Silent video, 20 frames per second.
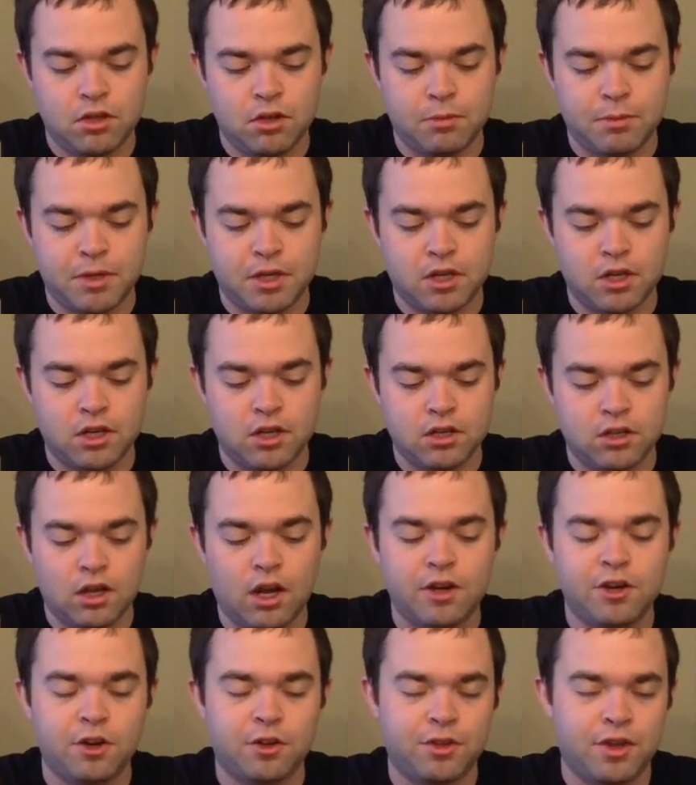Because
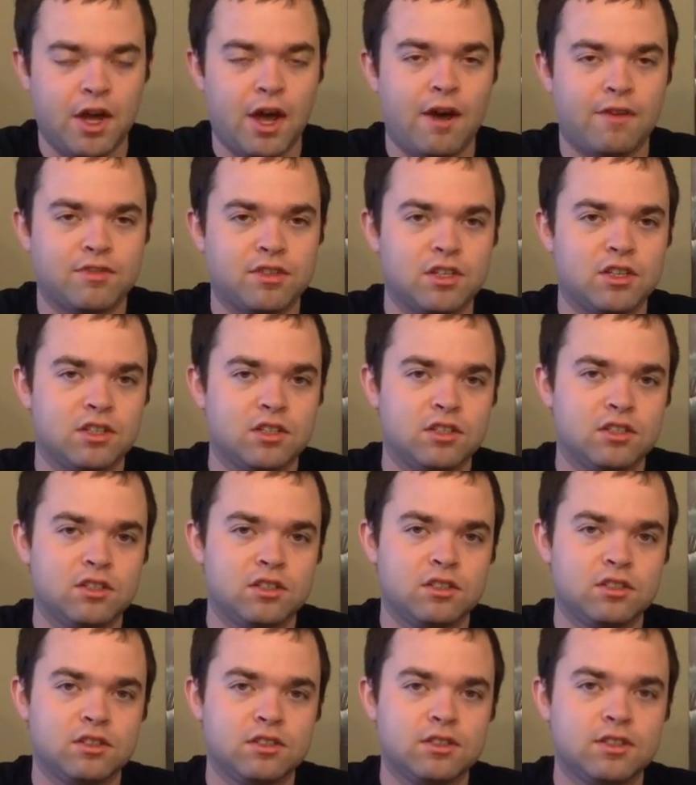I know they have to
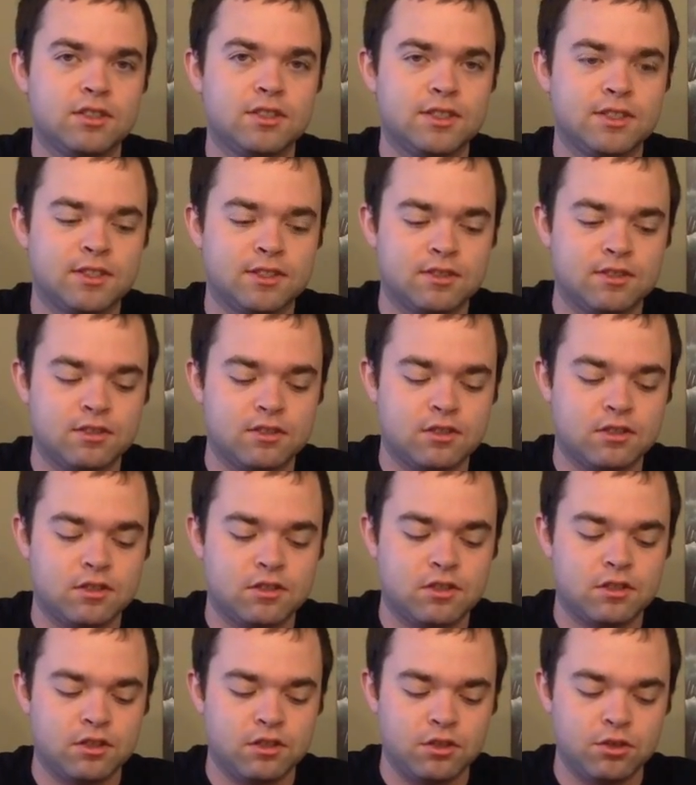
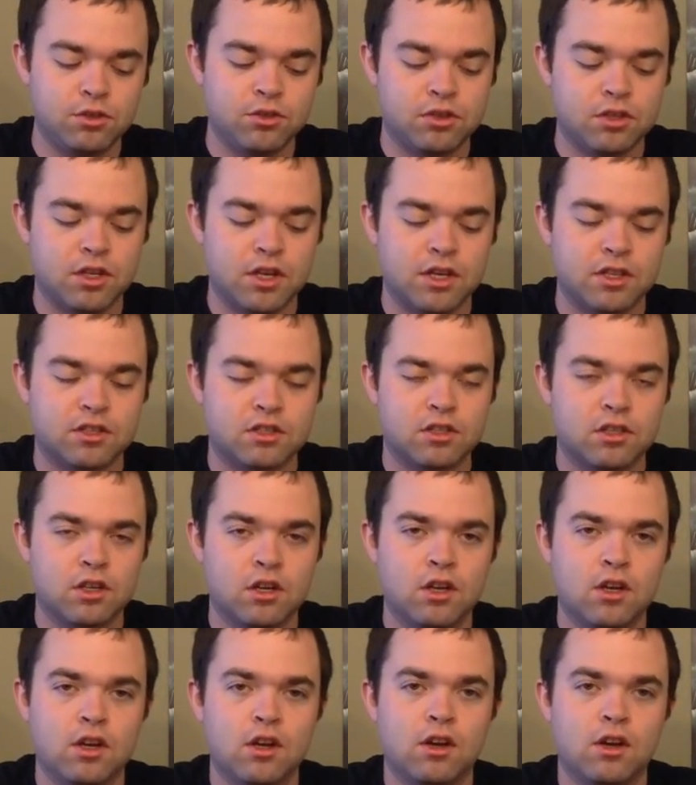use this,